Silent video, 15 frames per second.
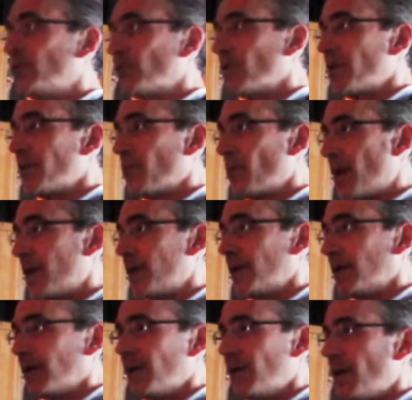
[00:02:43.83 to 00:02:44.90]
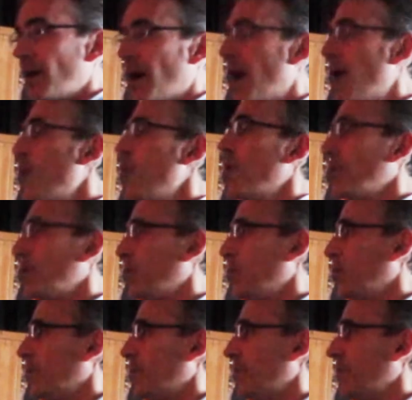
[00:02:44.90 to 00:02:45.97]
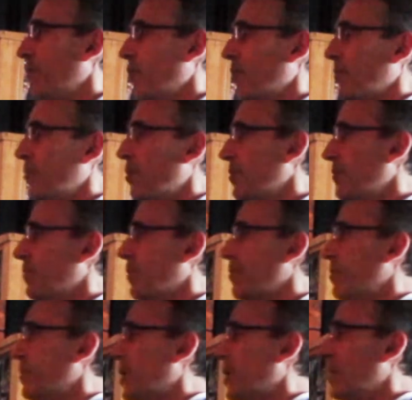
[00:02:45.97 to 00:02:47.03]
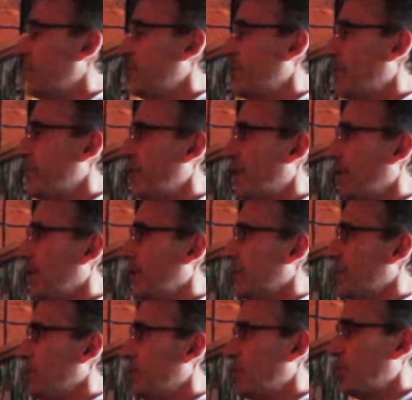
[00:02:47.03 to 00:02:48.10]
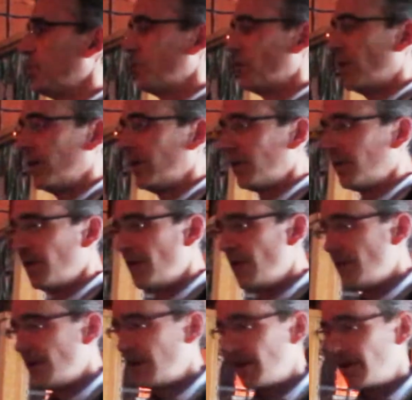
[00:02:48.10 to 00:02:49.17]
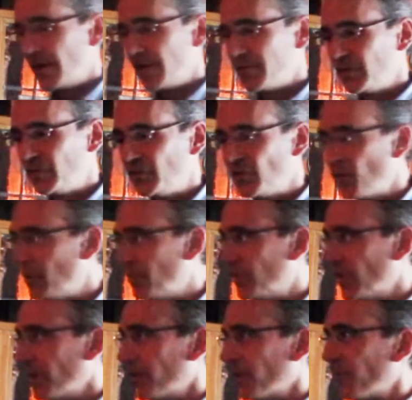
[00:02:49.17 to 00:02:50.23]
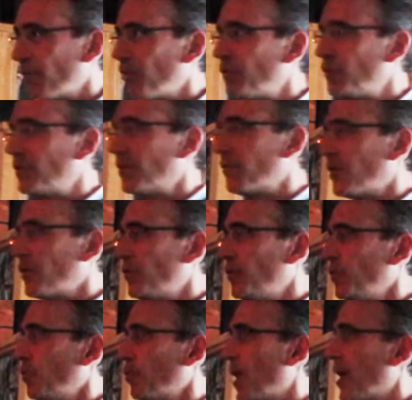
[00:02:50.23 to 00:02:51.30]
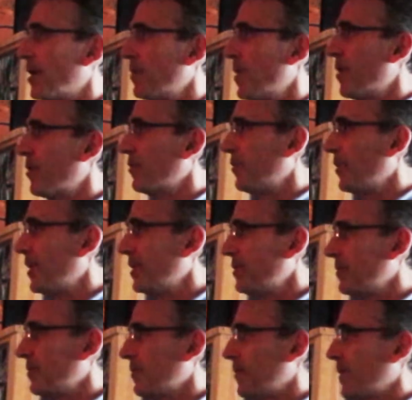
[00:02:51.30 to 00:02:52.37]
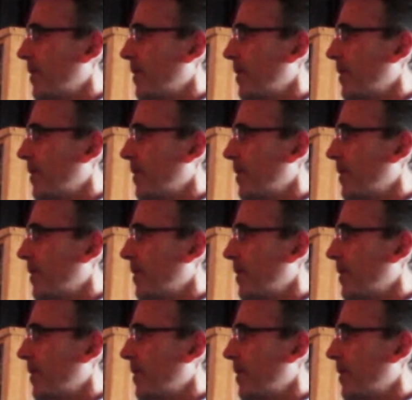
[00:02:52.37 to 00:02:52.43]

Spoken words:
turned on the rocket, how well will it perform going from subsonic into supersonic. This year we've done the first of our 2 rocket-powered flights.